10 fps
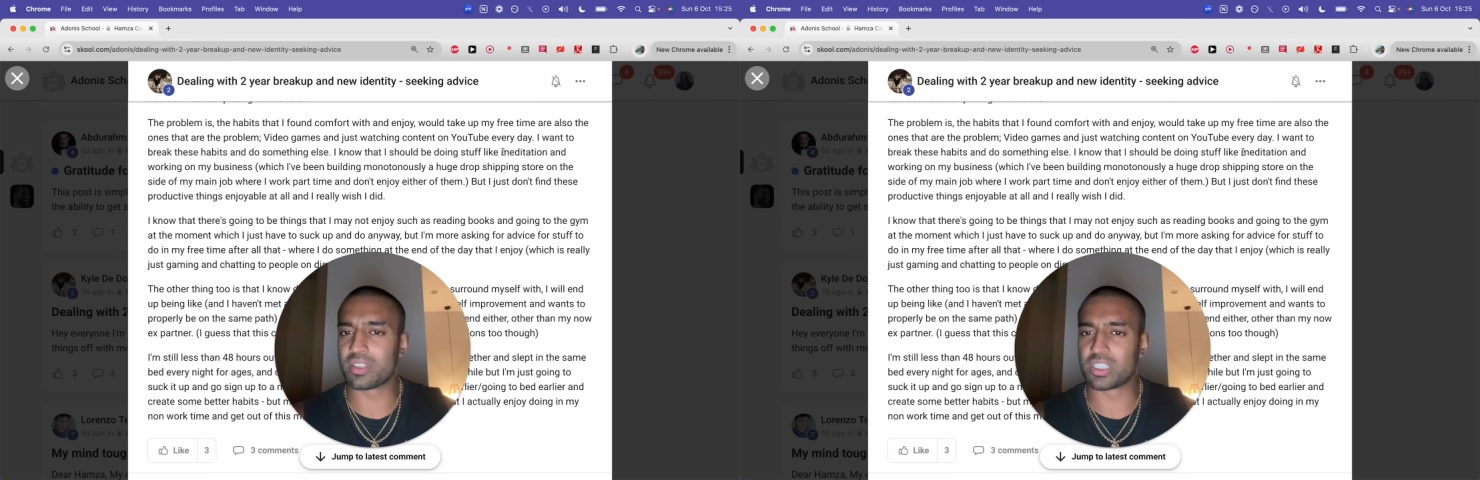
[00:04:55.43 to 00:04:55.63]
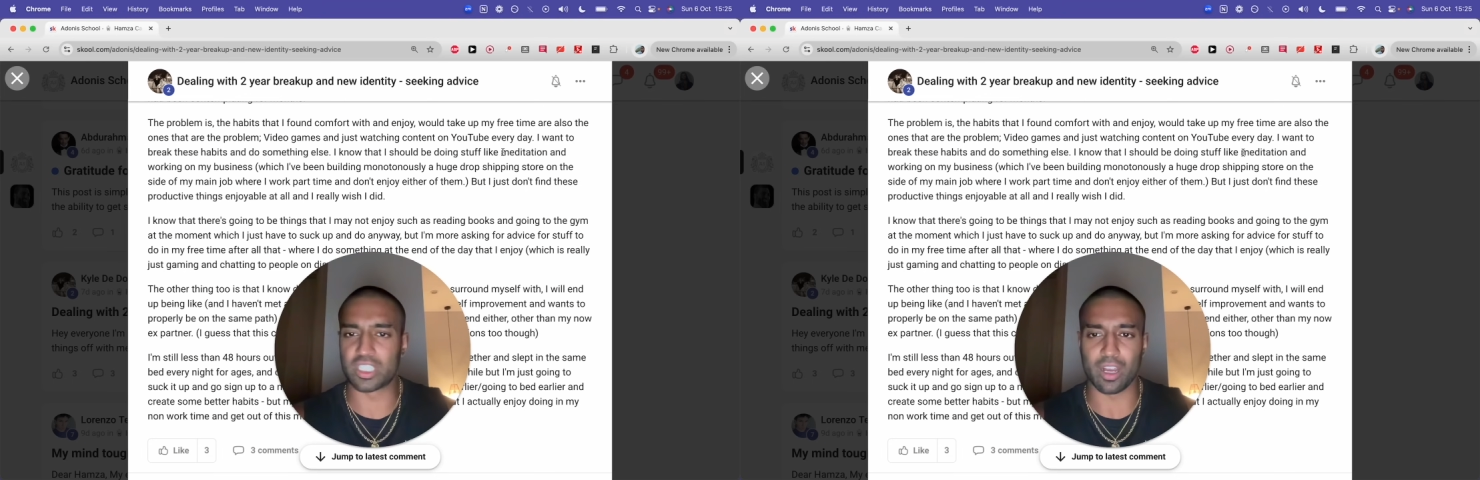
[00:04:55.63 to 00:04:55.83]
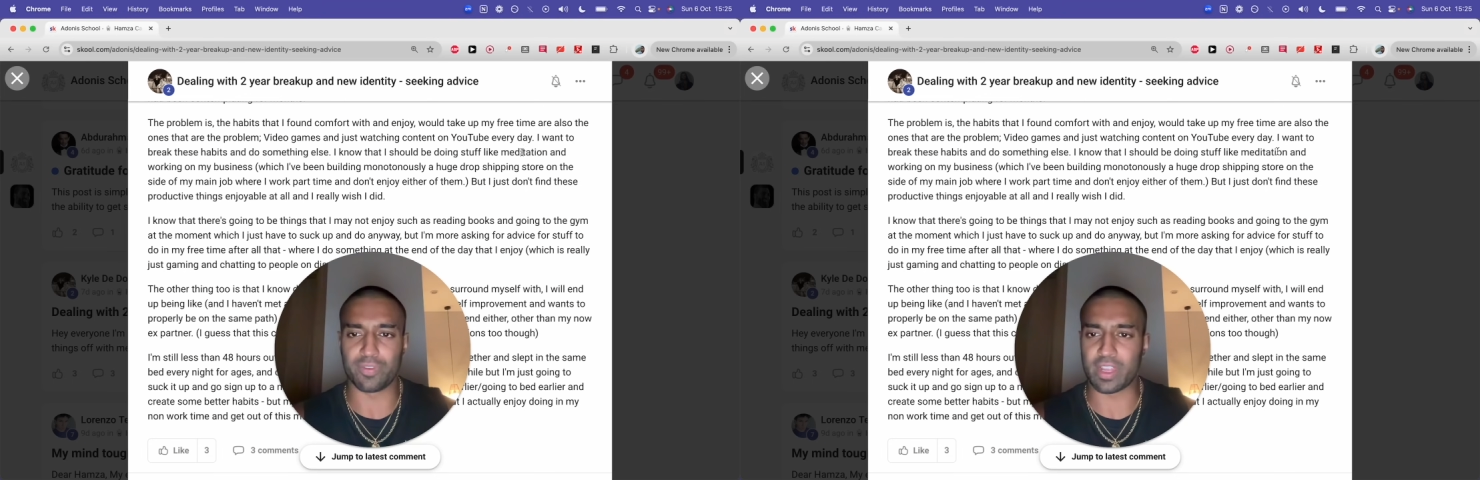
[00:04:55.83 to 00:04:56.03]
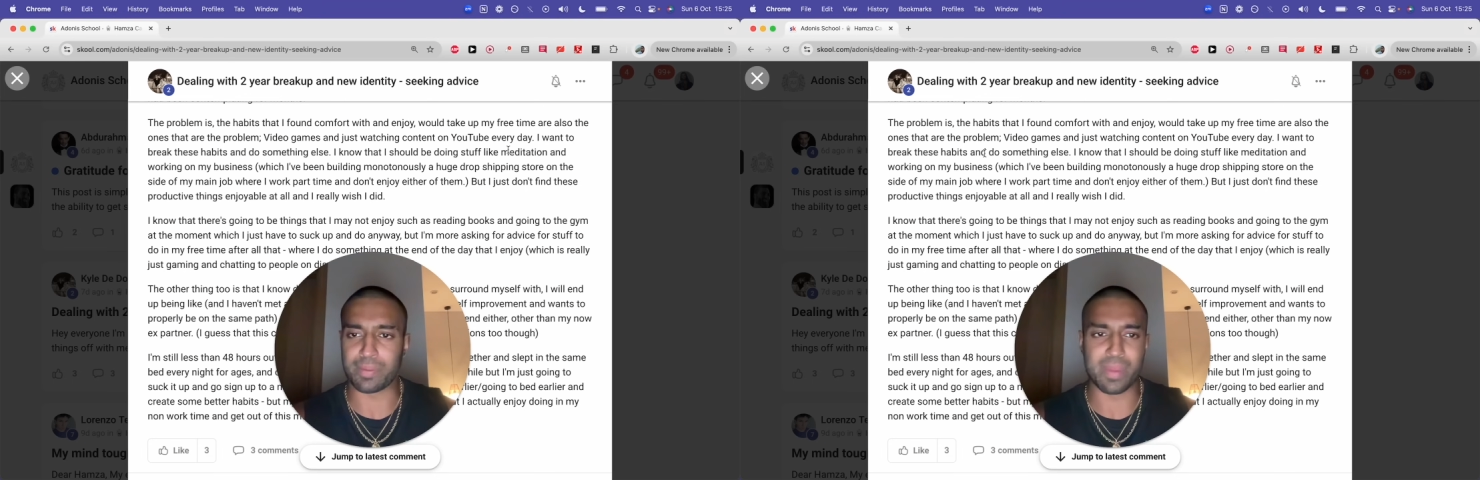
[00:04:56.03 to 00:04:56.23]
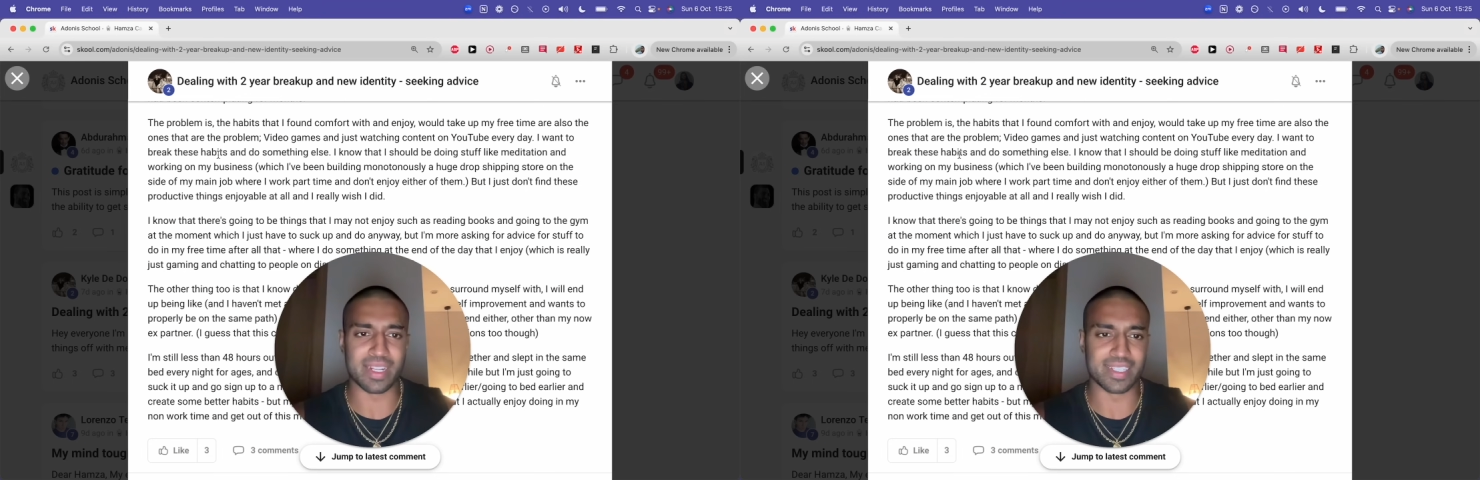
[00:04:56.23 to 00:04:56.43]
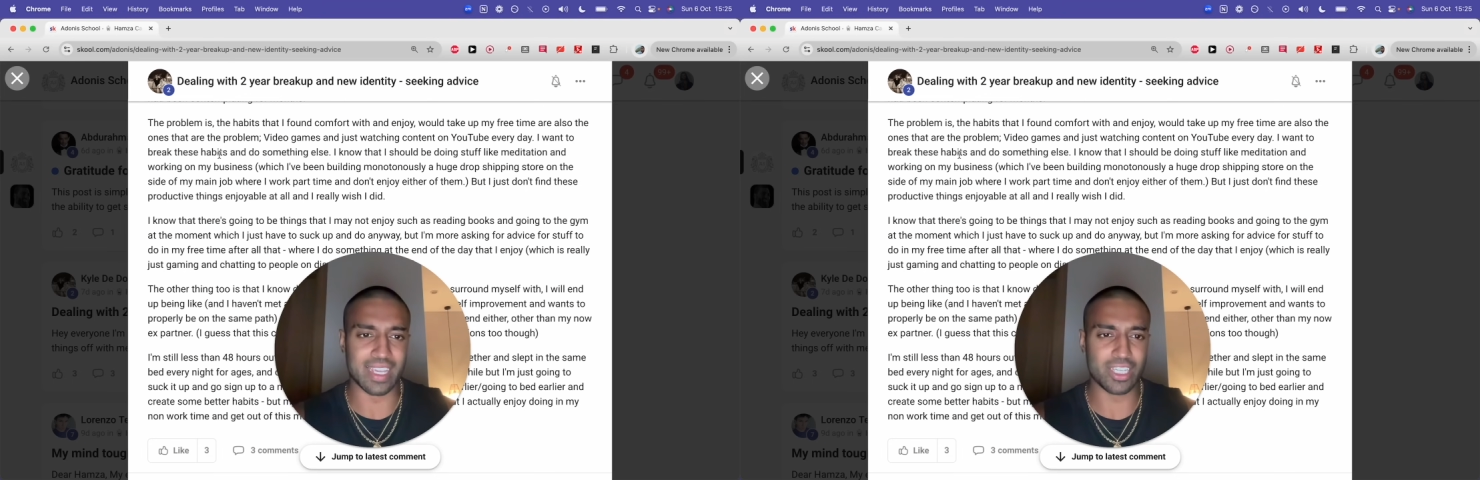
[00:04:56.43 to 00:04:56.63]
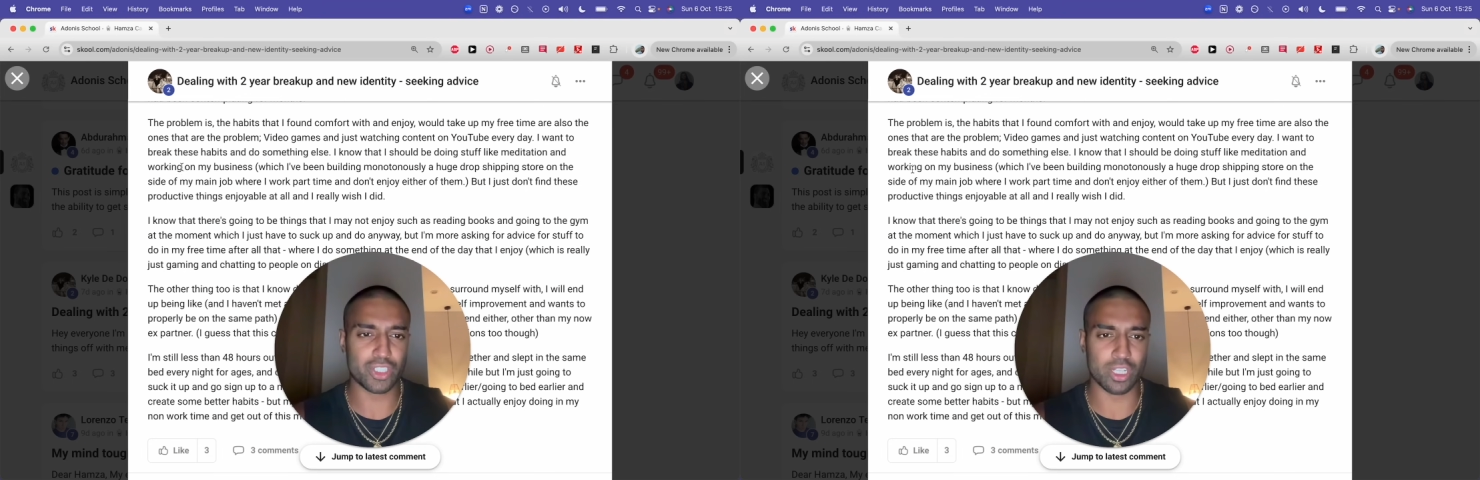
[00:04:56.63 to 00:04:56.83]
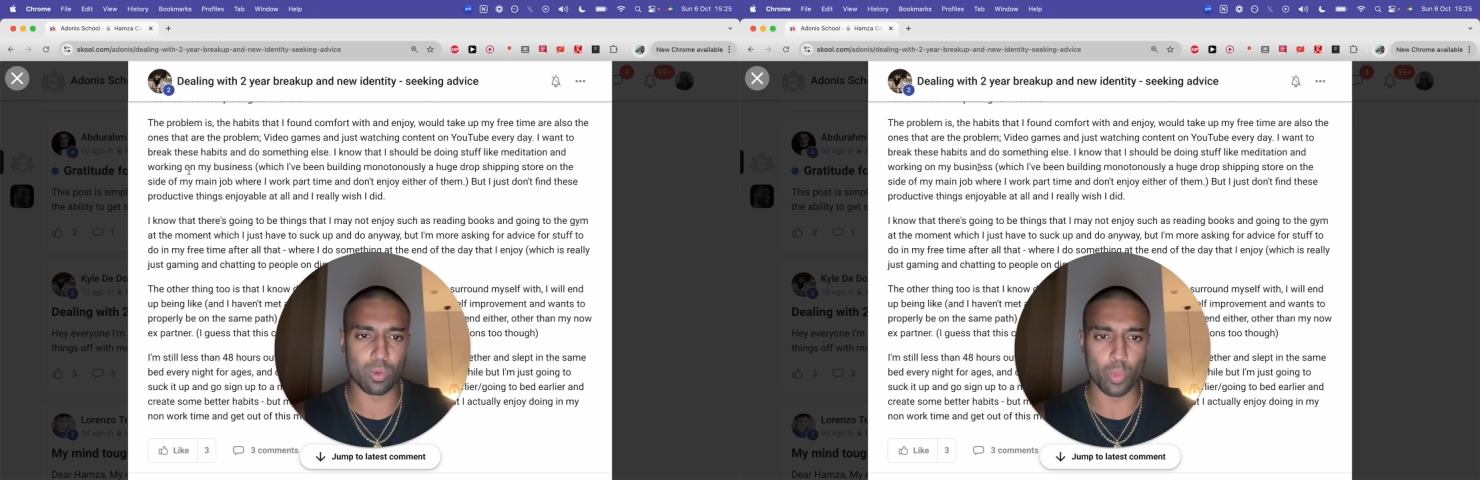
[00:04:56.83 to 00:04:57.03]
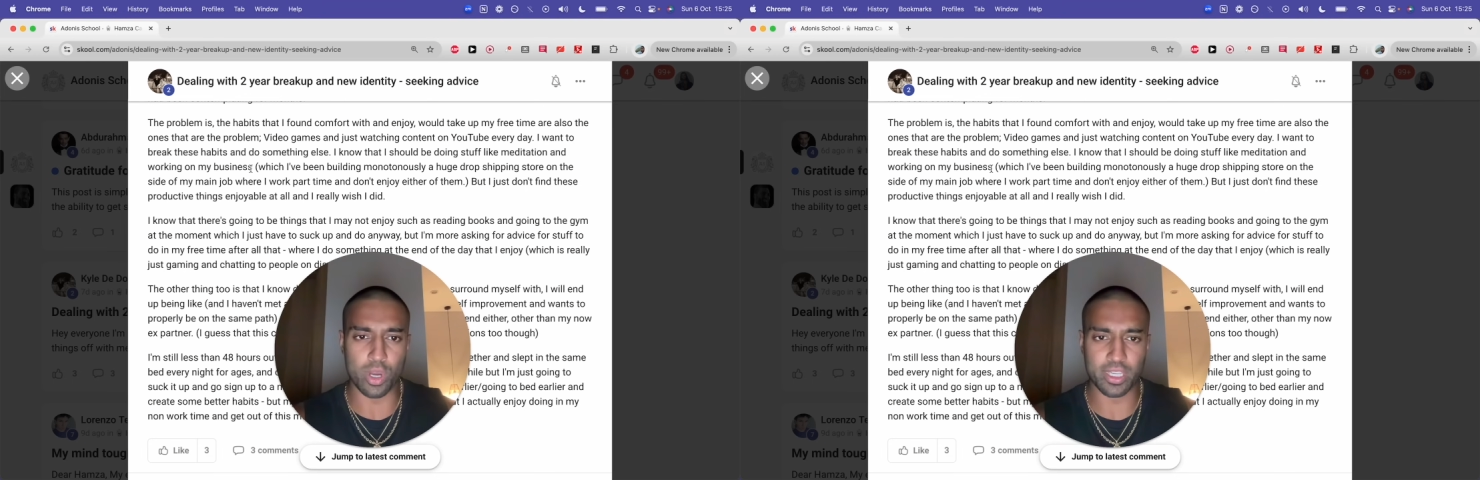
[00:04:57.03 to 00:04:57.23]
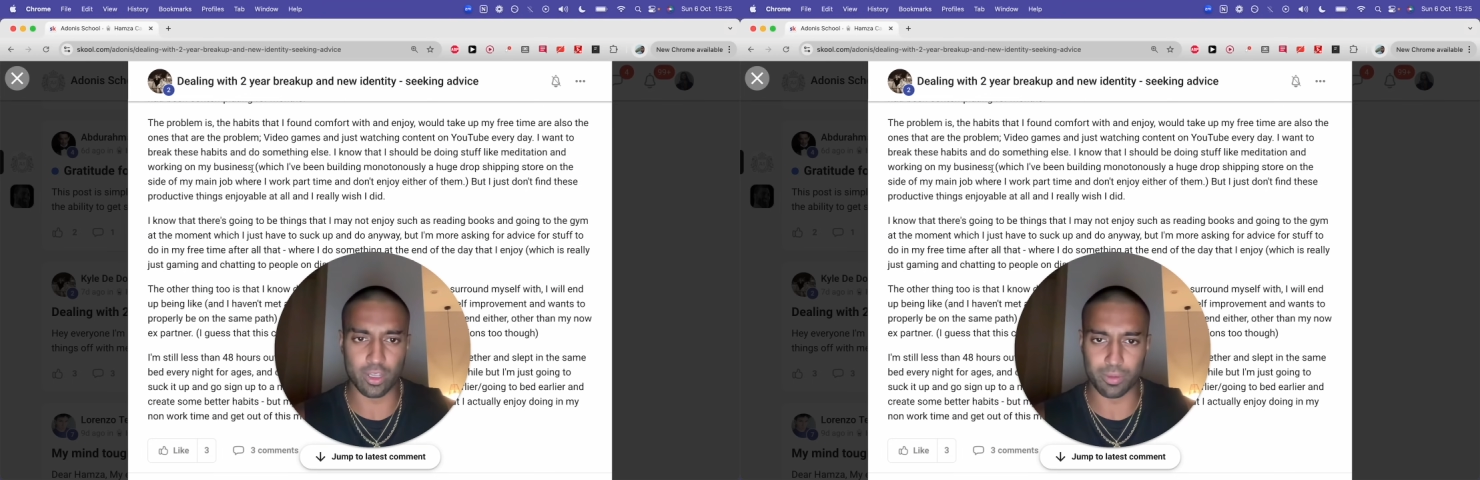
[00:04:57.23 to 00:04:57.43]
stuff like meditation and
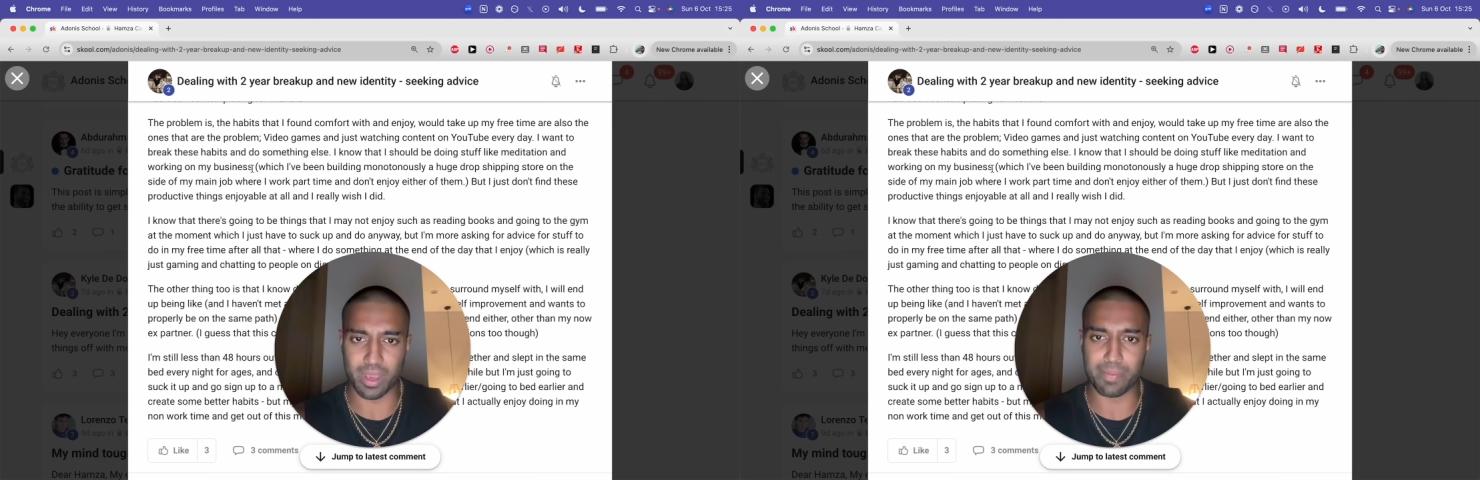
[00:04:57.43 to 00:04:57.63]
working on my